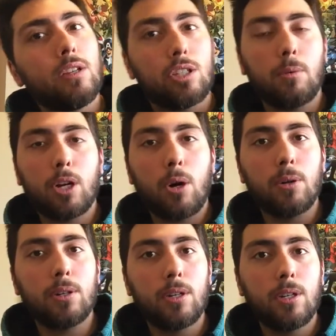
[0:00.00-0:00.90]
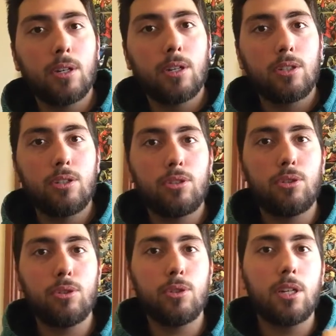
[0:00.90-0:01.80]
So we're going
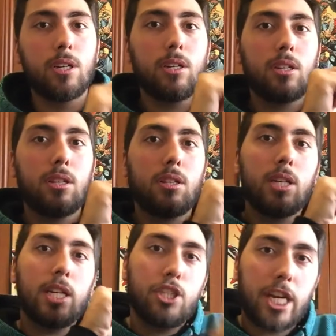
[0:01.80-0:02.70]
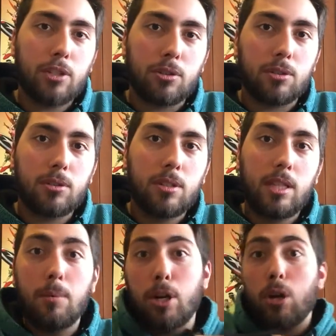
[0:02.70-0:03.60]
to the Enchantress.
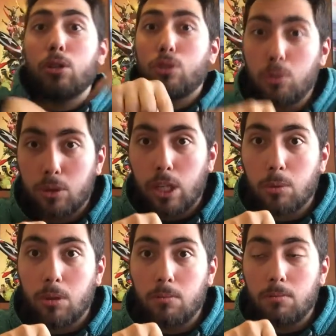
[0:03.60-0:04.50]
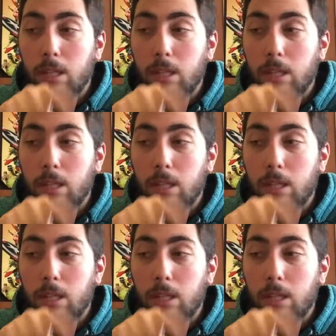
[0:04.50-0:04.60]
Then we're going to the Suicide Squad.